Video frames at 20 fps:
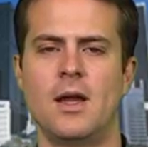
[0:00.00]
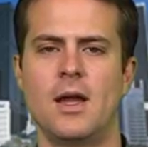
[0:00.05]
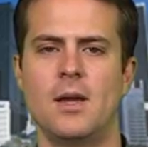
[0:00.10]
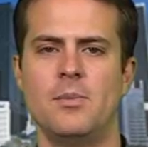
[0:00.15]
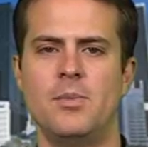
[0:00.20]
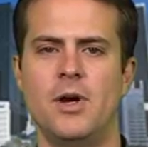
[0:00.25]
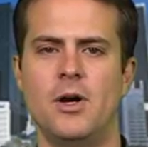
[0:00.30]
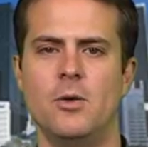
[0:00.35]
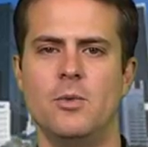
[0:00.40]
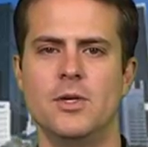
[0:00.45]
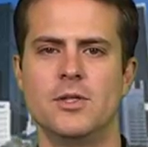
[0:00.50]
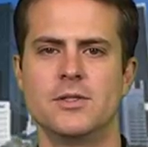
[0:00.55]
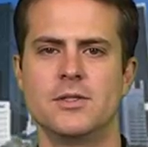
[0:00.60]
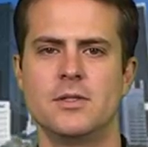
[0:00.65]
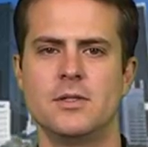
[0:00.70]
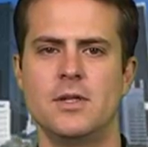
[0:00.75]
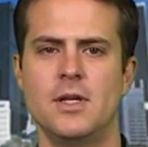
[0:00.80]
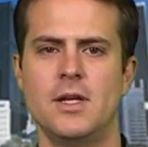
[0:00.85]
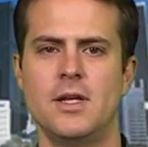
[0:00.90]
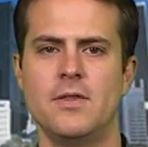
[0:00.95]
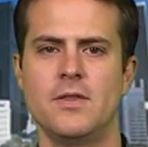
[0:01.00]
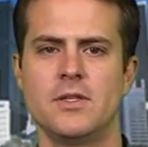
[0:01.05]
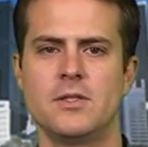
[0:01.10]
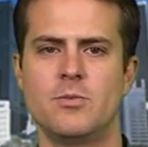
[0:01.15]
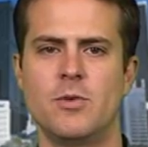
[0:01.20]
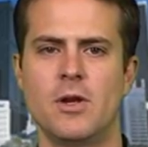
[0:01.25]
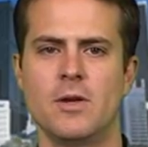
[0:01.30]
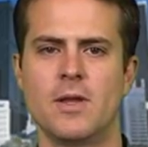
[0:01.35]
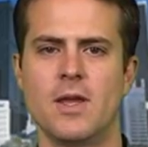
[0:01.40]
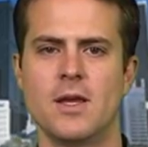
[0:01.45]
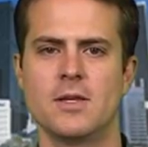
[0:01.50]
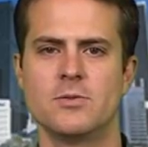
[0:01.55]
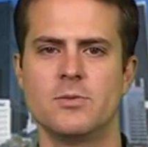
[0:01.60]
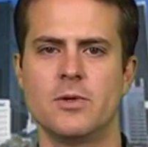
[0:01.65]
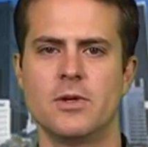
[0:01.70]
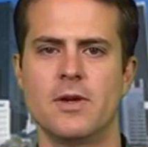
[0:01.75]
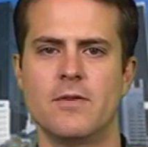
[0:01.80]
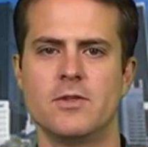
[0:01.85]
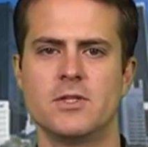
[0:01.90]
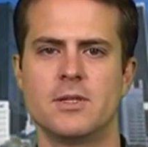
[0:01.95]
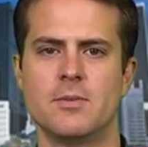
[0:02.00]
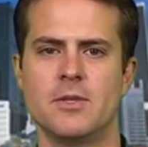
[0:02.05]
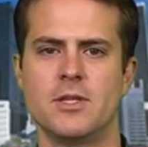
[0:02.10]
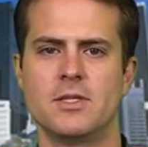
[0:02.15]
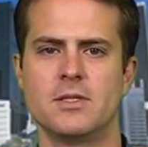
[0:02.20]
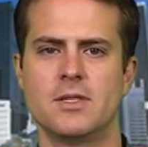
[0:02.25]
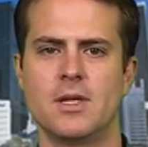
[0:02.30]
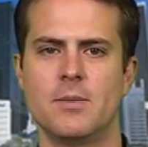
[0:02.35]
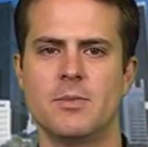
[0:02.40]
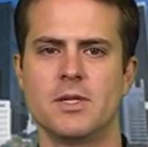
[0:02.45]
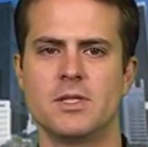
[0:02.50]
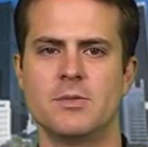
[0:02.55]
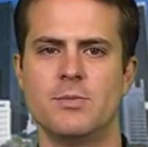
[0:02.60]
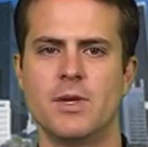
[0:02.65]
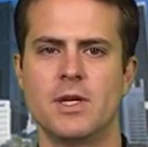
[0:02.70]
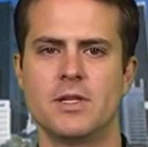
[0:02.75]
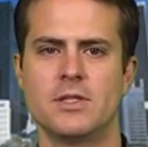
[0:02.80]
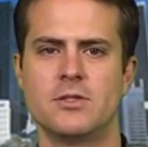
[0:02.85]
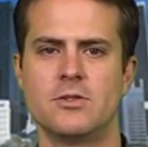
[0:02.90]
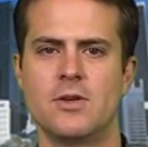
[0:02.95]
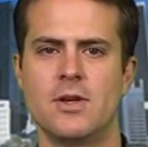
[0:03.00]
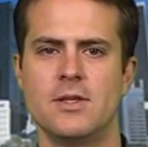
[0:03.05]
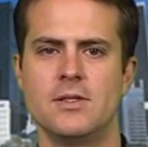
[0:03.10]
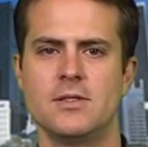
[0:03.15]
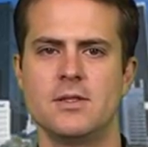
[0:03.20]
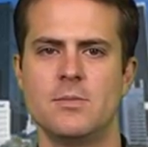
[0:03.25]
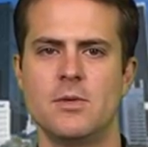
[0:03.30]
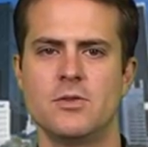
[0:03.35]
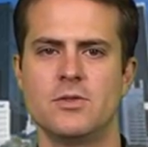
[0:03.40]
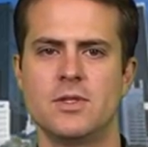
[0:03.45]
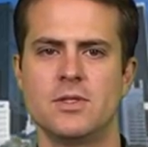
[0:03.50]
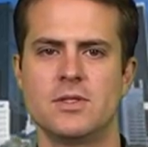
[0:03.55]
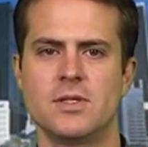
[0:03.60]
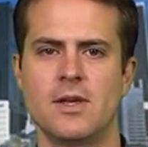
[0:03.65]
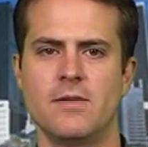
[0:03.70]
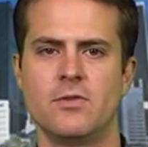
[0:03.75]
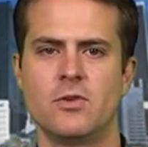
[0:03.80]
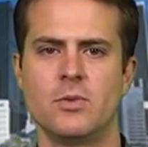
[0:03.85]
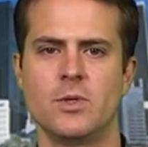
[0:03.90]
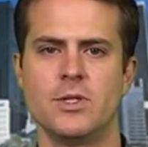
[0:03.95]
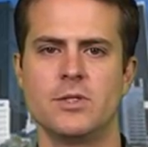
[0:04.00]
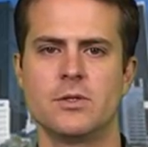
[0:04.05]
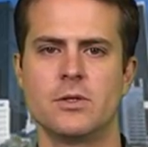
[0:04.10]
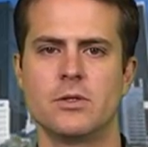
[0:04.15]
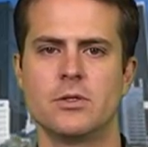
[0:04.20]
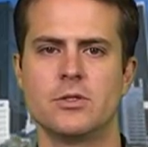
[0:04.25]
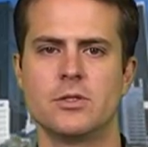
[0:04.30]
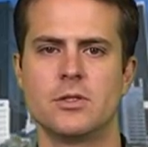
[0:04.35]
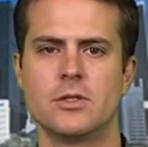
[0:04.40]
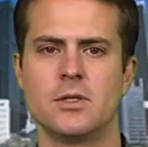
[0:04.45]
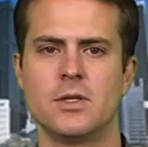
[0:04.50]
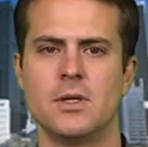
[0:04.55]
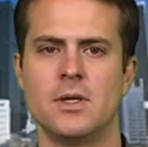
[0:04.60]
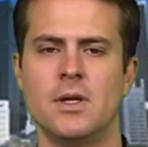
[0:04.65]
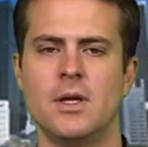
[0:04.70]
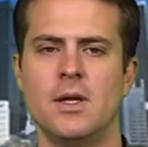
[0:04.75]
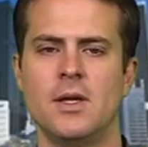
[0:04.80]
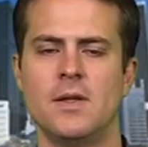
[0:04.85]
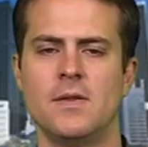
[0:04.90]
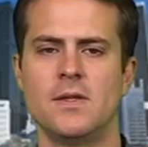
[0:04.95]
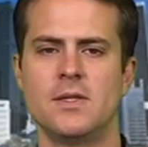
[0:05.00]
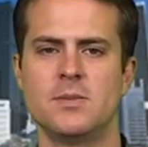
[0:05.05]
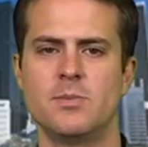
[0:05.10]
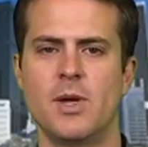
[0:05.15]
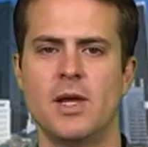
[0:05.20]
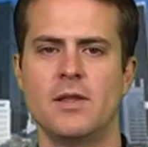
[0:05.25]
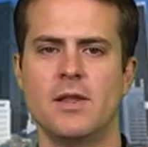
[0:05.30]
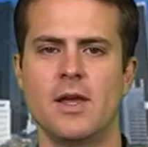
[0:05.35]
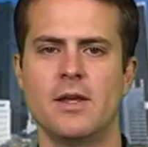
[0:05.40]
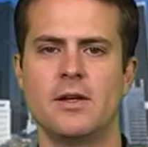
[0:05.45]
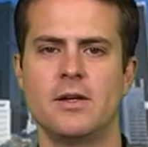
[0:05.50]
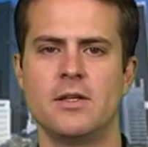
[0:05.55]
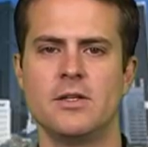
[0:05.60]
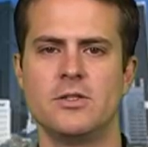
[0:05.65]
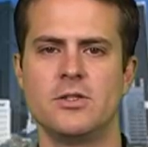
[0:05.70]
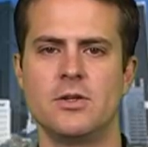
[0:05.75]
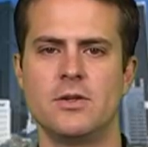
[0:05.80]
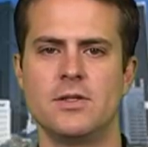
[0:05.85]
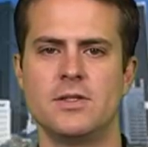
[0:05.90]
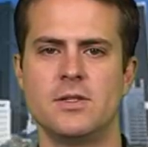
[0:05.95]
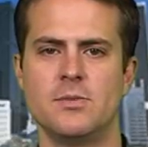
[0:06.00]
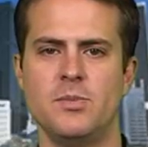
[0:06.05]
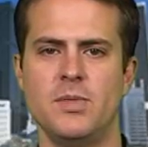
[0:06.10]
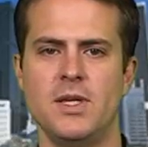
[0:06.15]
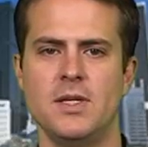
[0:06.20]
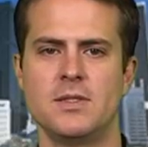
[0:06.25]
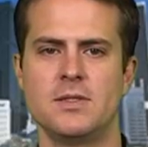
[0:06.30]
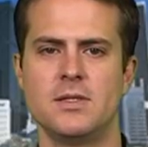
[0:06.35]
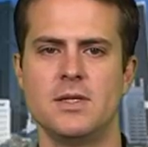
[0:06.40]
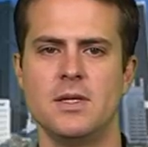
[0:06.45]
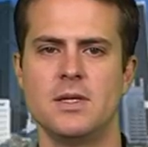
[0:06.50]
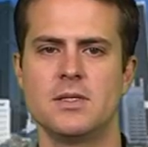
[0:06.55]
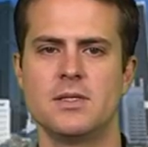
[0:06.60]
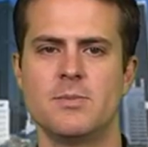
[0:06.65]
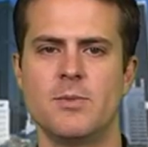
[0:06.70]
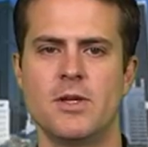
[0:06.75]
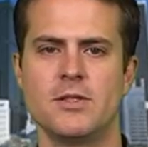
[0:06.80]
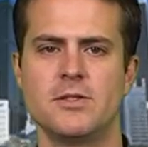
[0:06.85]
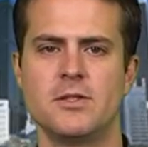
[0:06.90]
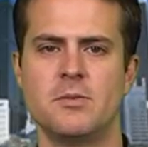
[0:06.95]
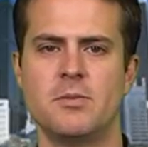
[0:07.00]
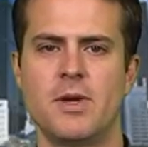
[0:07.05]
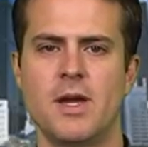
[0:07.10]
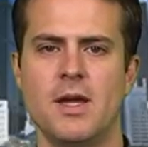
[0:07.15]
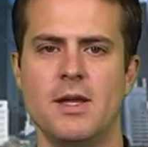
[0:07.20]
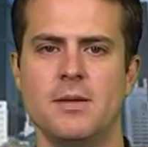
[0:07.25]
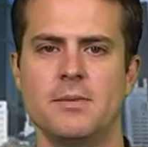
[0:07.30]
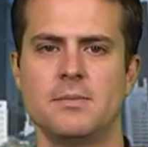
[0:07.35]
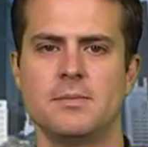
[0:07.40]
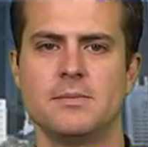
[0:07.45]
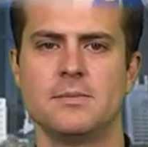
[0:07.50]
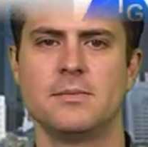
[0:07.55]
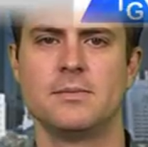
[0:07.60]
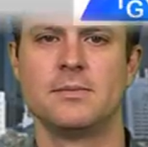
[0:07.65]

I'm Paul Wilson, and in this broadcast, we'll cover some of this topic's biggest trends and most insightful research. This Spotlight on Insurance and P&C is sponsored by